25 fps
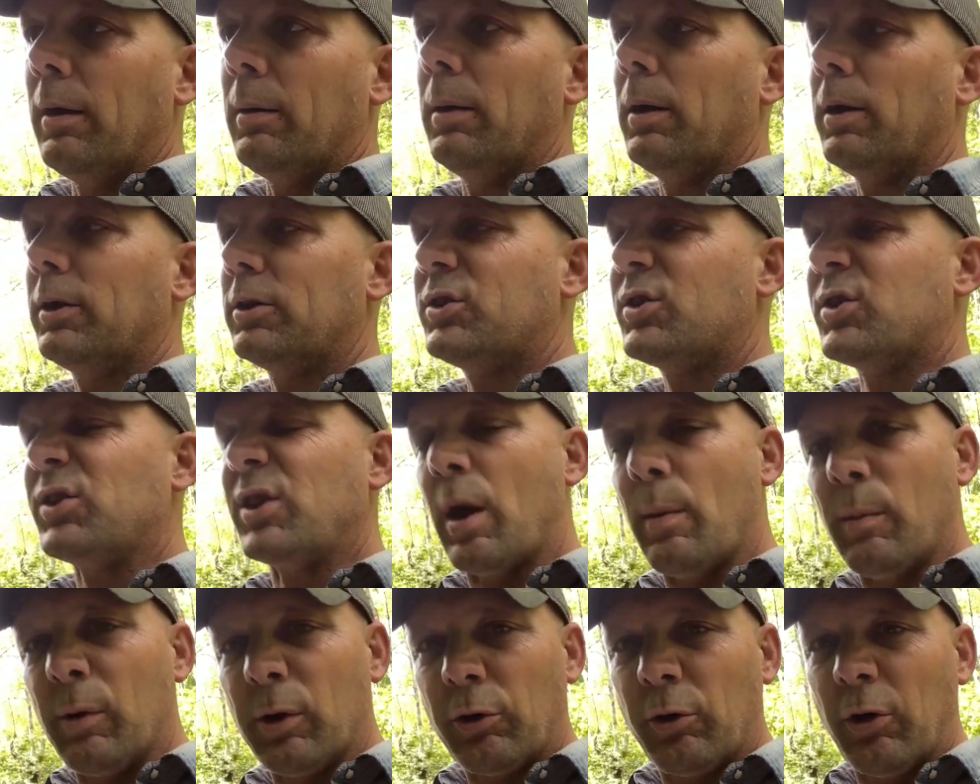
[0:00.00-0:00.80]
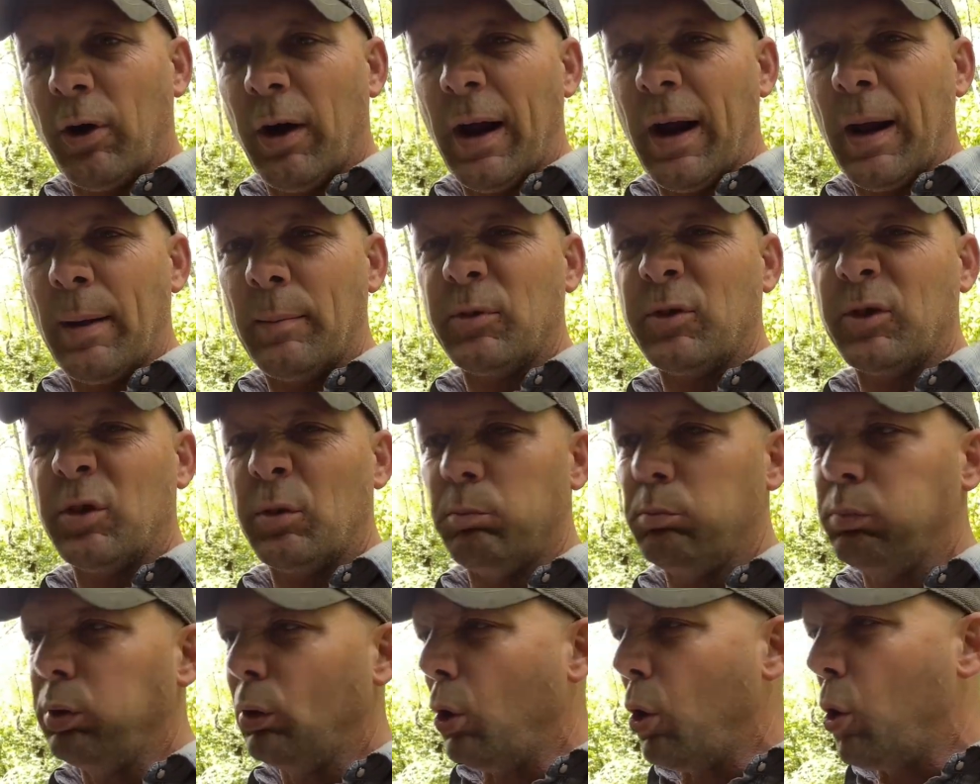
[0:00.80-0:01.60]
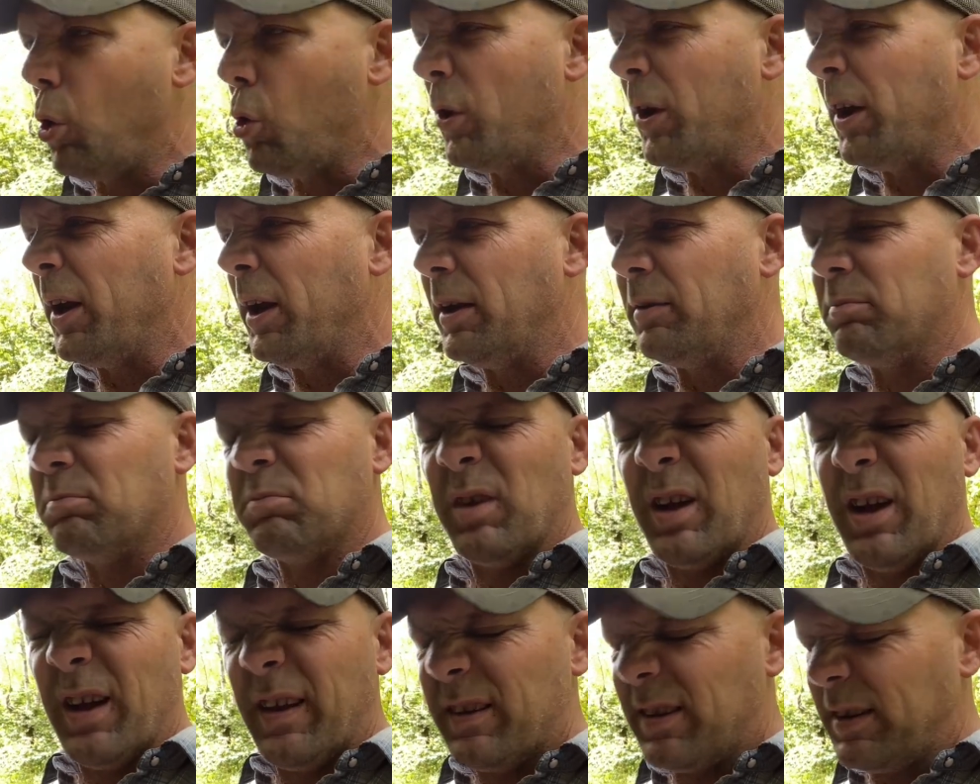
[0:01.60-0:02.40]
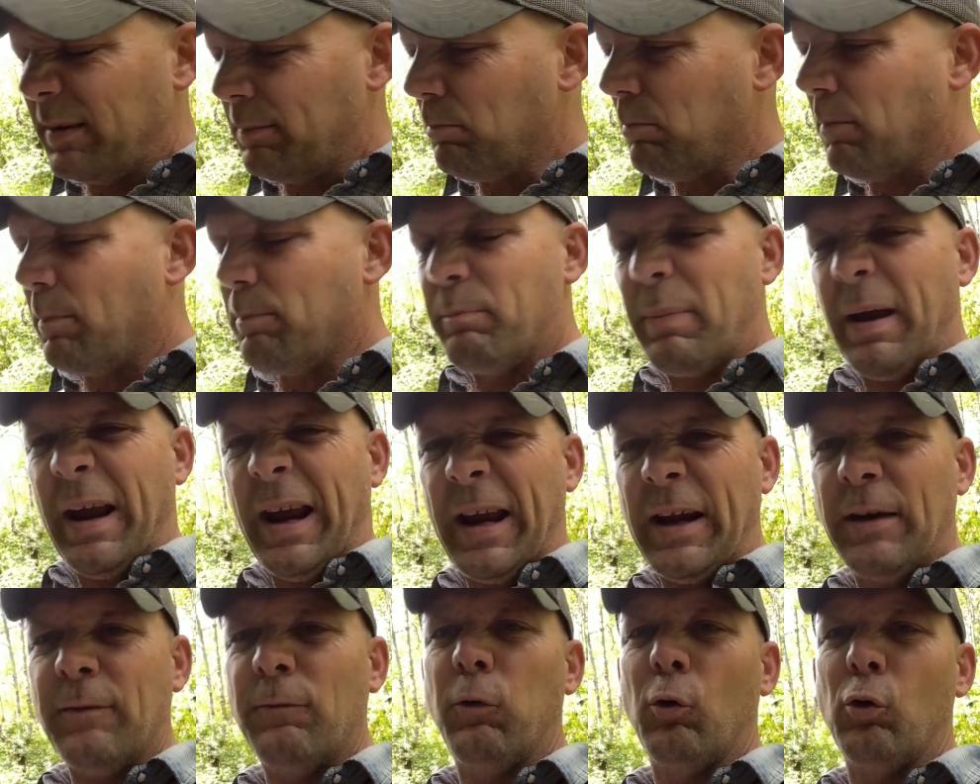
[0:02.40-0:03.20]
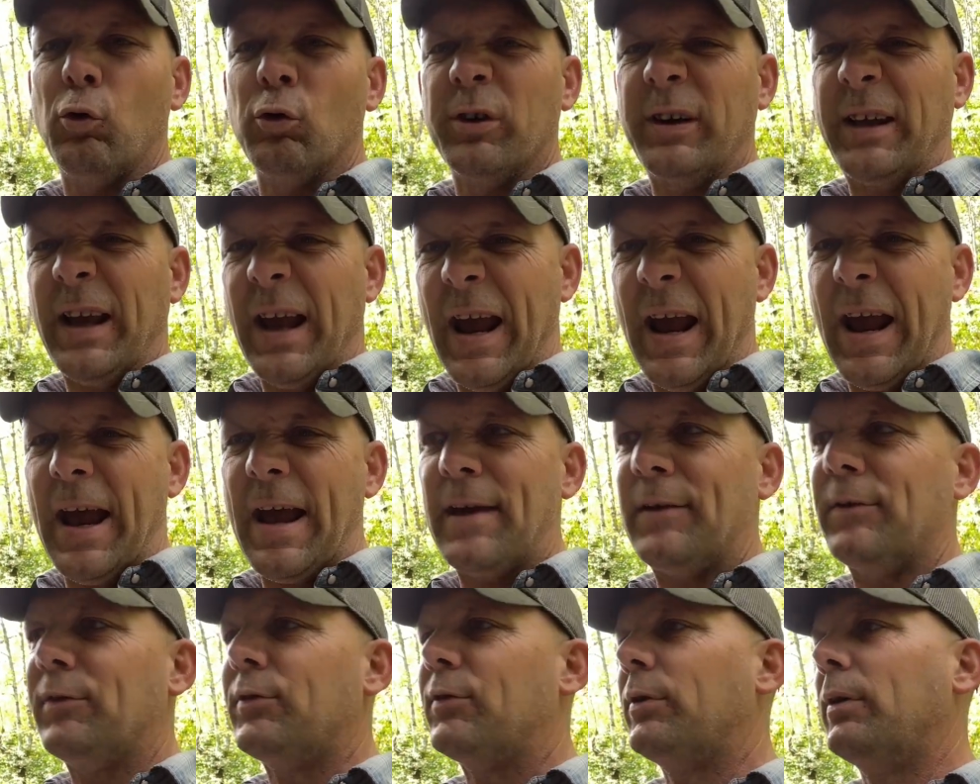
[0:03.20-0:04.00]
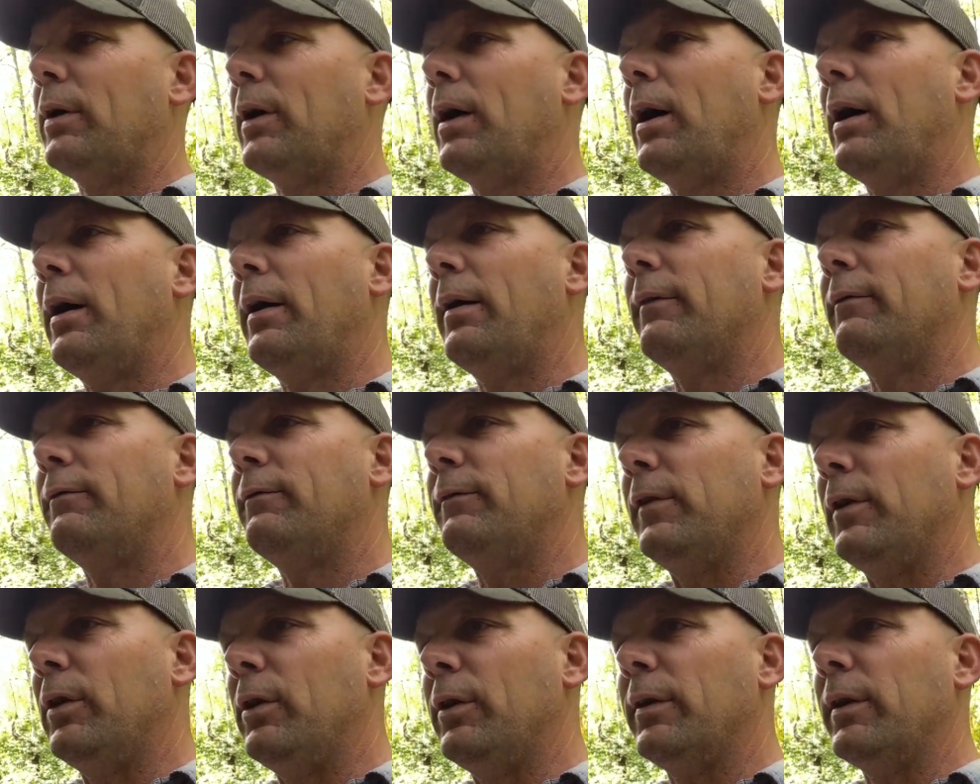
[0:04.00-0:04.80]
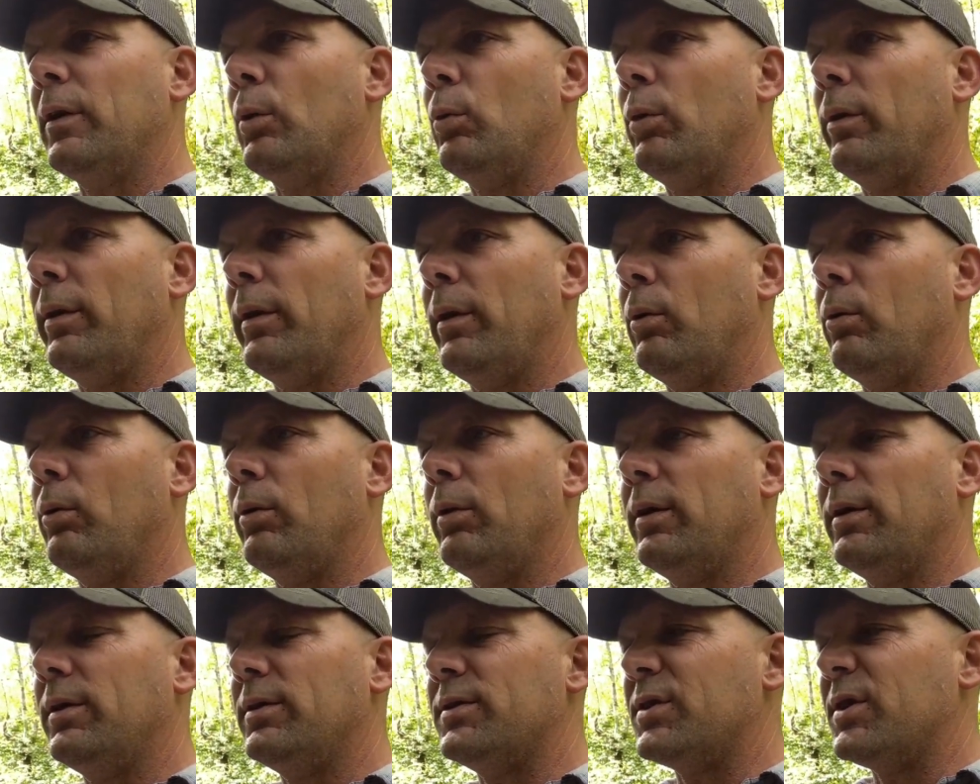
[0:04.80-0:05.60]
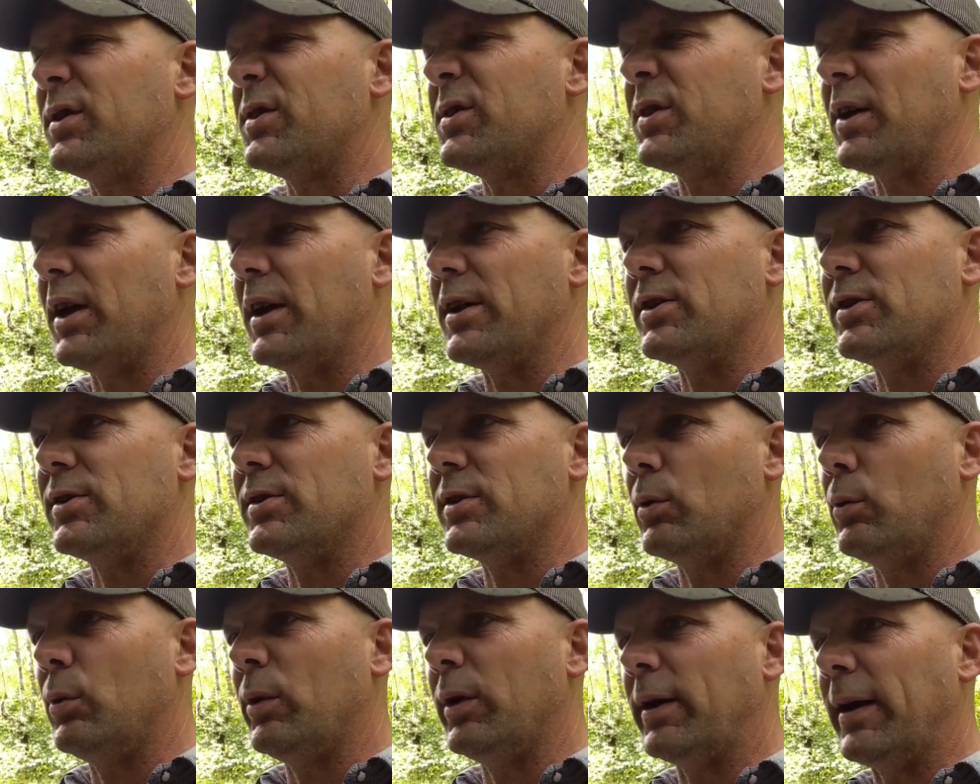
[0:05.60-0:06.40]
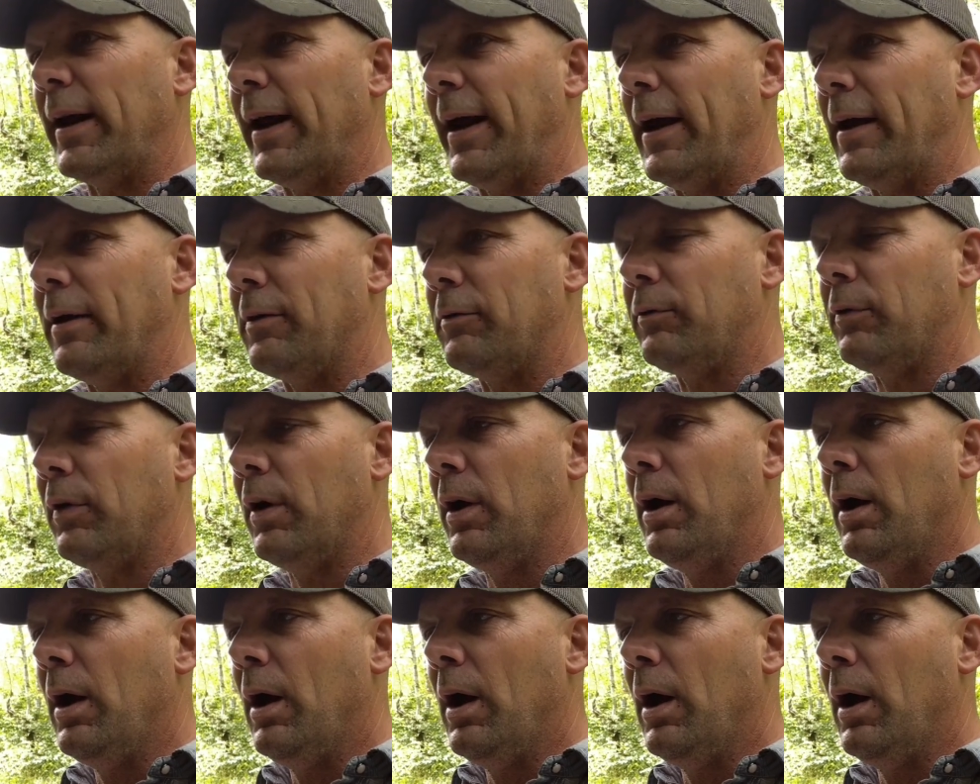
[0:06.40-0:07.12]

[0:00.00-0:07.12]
stomach cramps, bloating, painful gas, feeling and sensations that we can have,